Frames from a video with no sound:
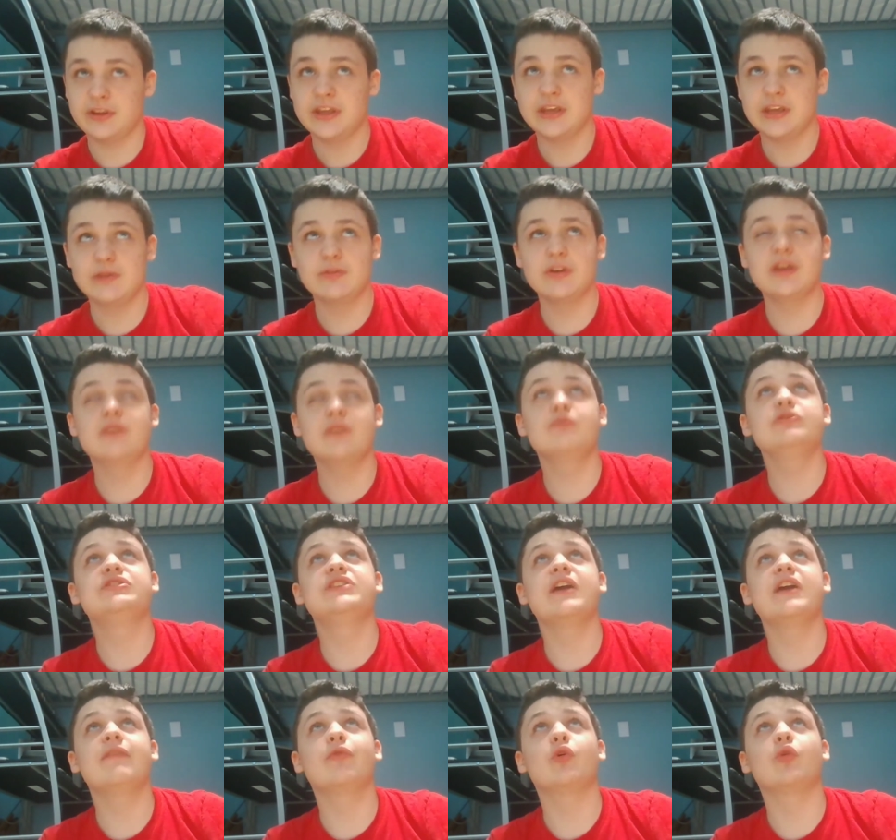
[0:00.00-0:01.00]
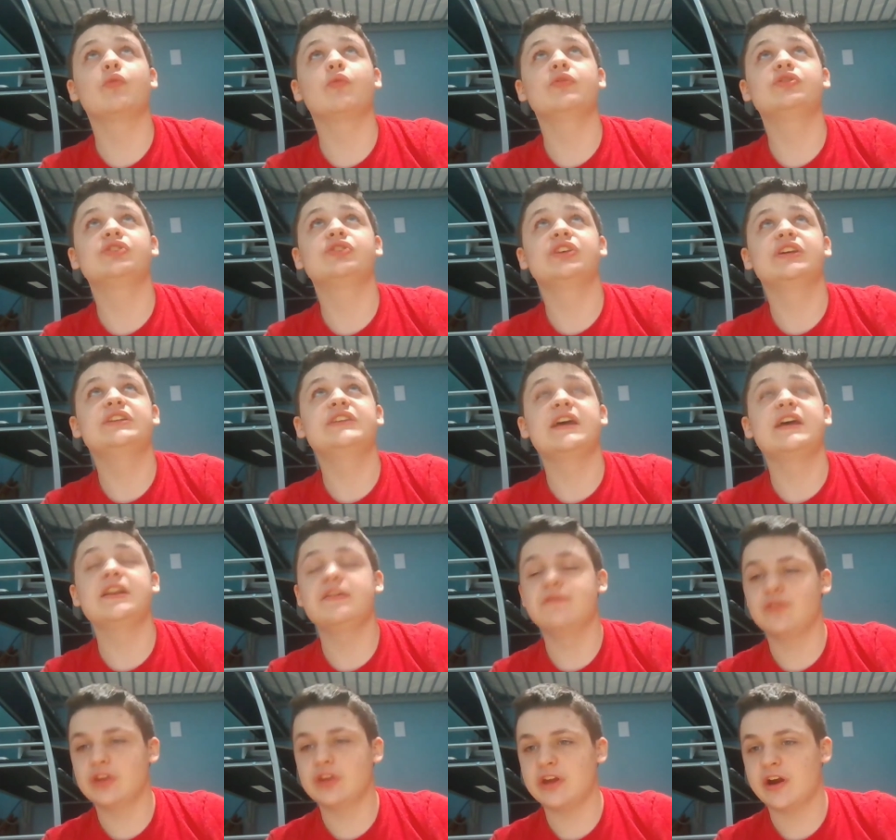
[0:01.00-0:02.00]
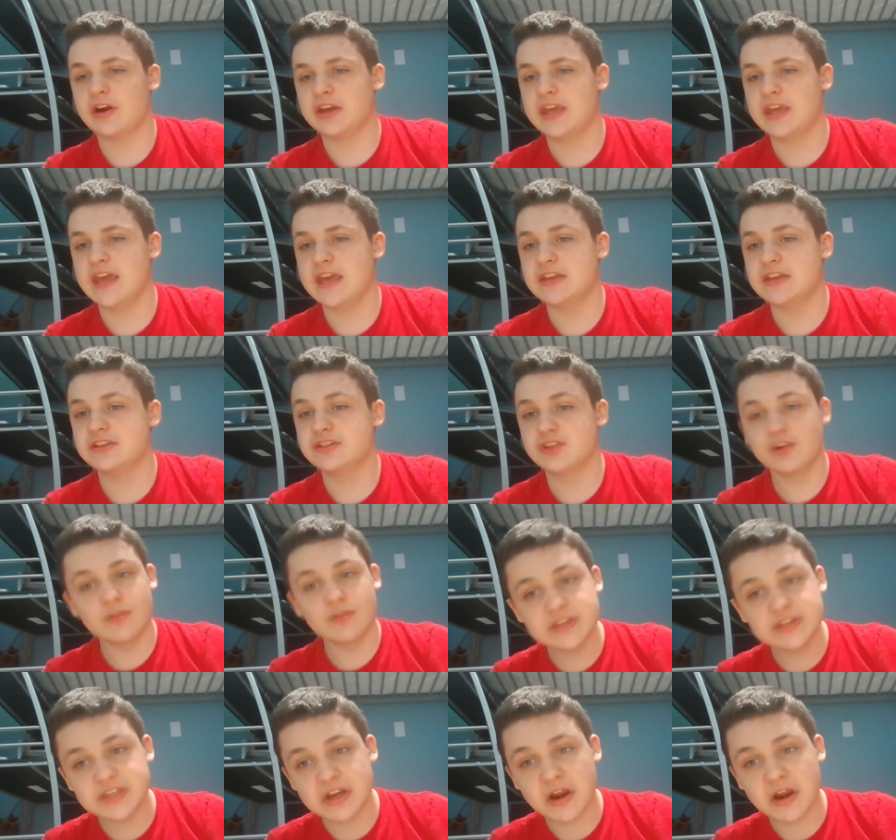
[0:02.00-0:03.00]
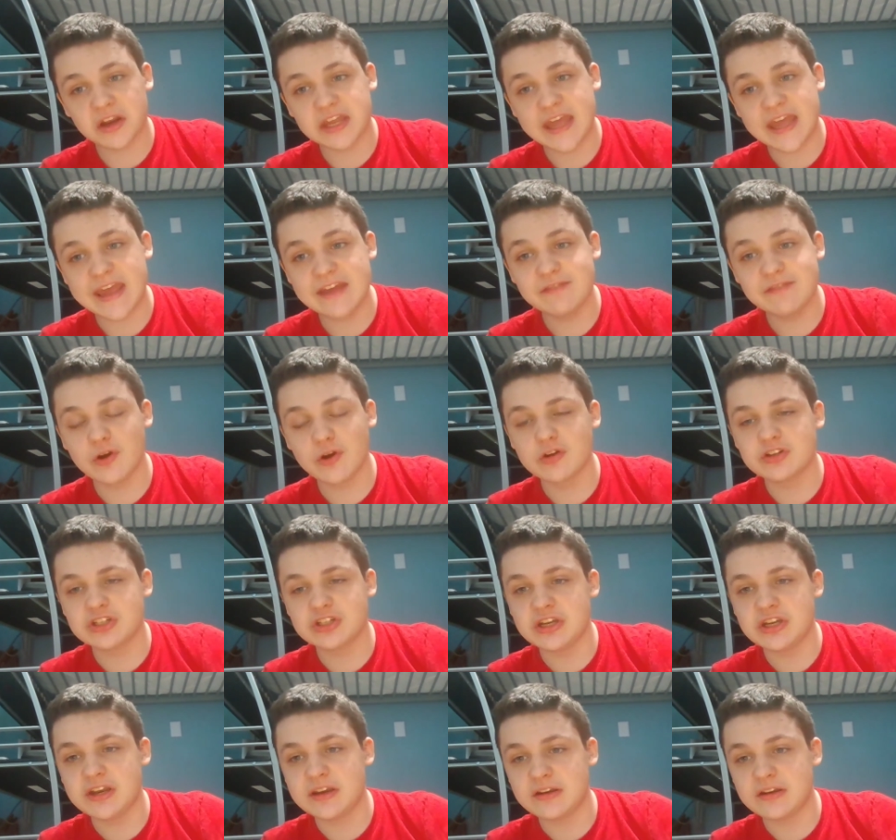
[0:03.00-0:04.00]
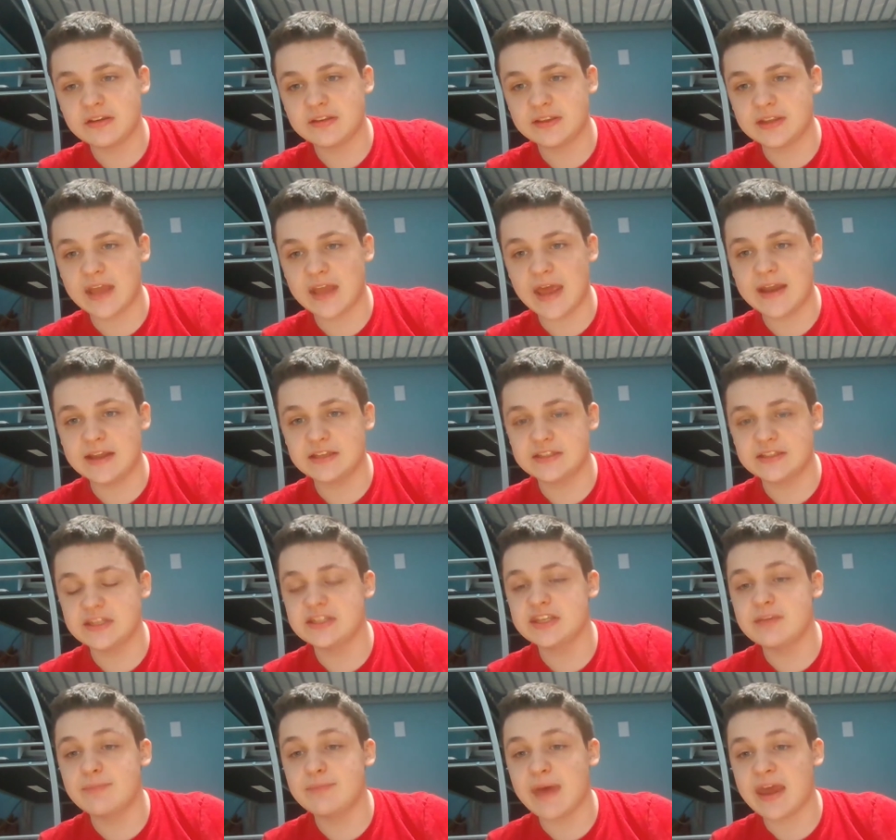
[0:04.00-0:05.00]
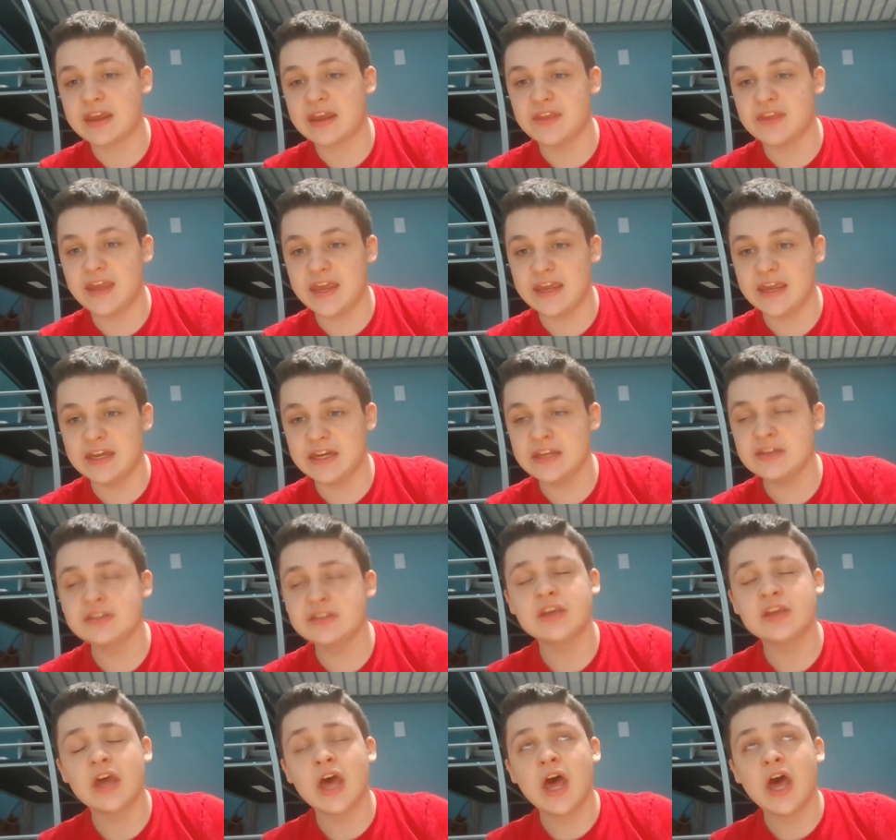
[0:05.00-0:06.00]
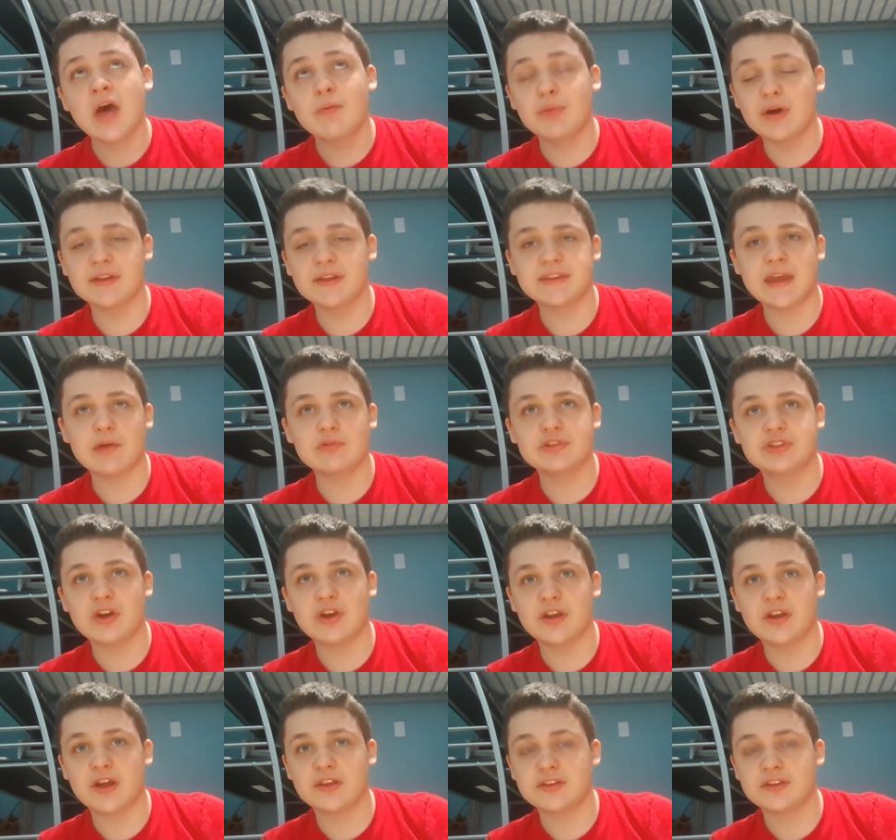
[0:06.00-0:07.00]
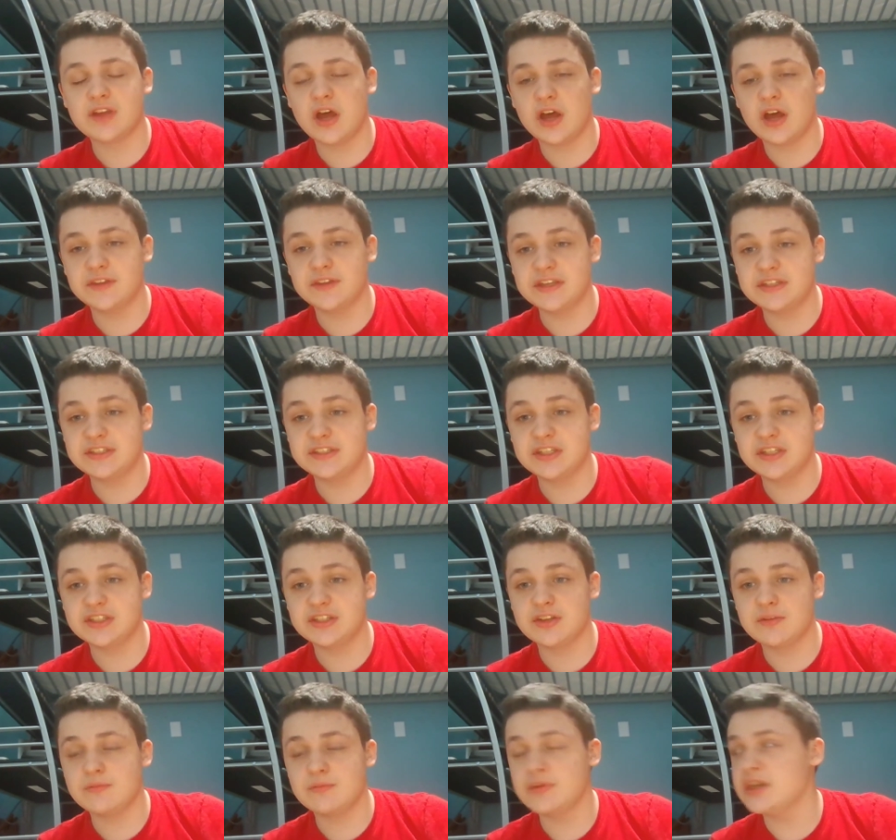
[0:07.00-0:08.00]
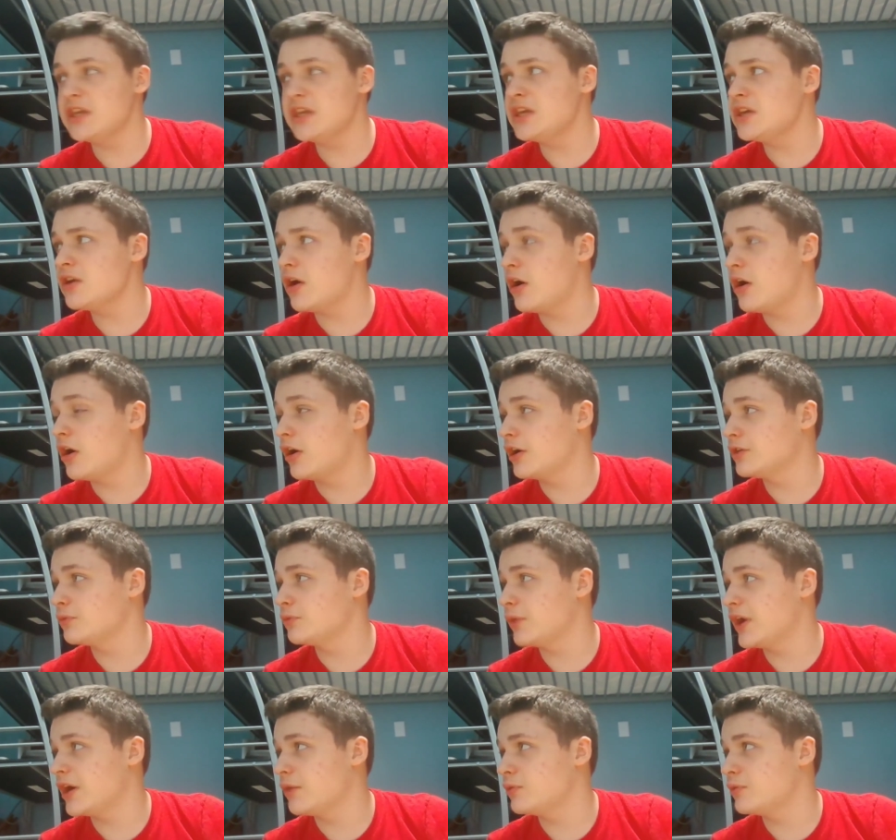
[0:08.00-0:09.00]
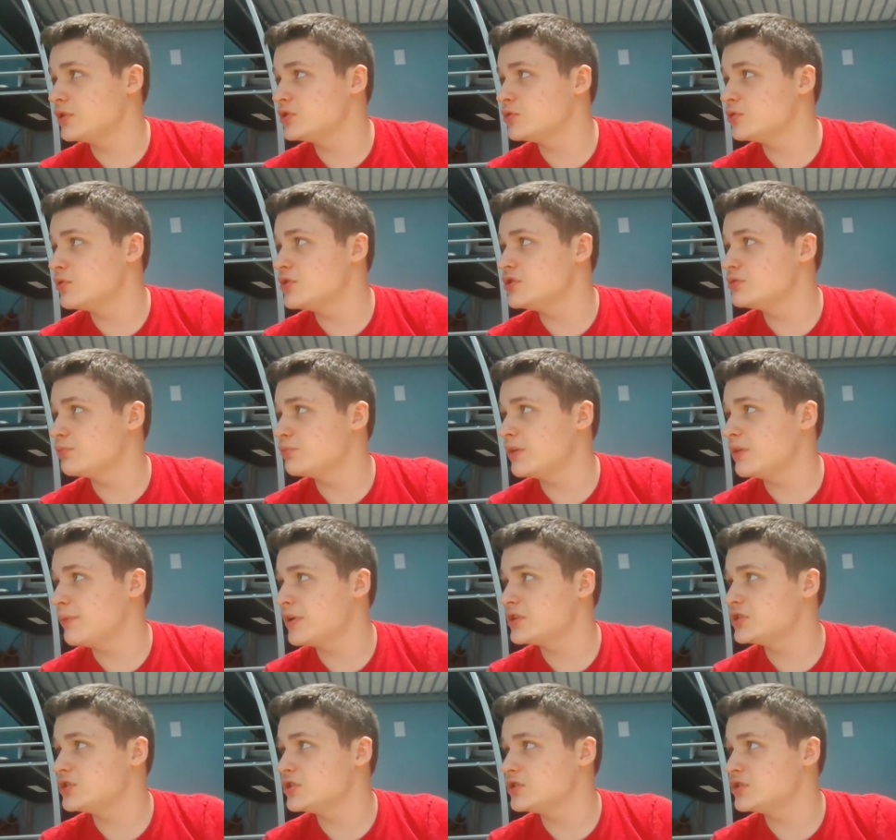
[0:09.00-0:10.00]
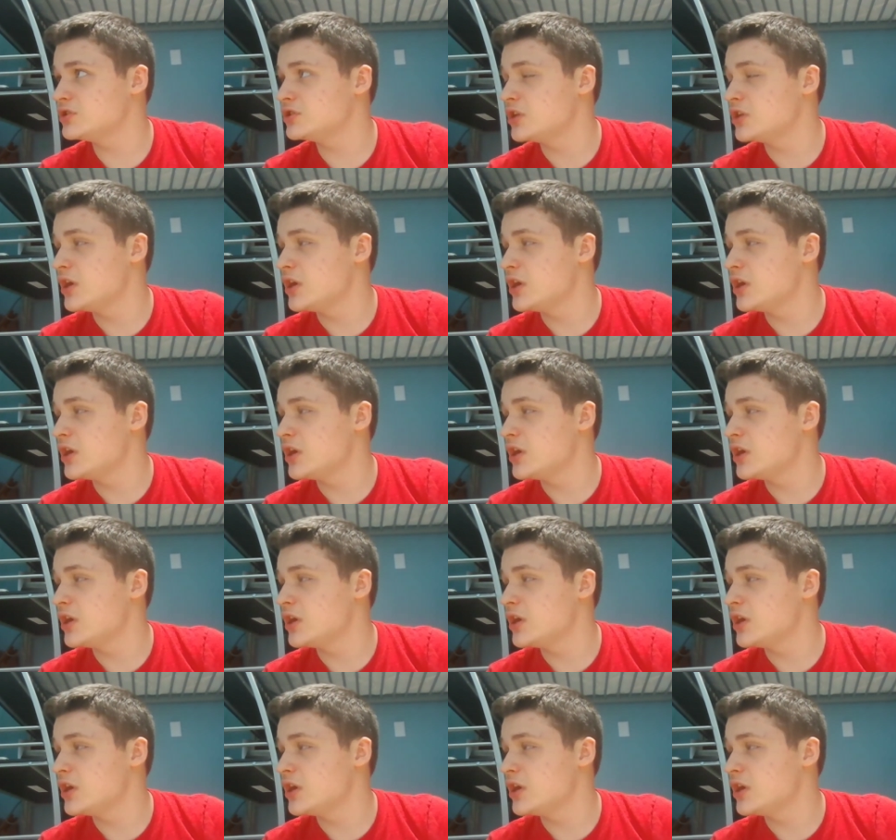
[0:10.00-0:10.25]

It was never originally intended for the arcades. There is an arcade version that existed back in the 80s, but that was done on the System E hardware, which was pretty much just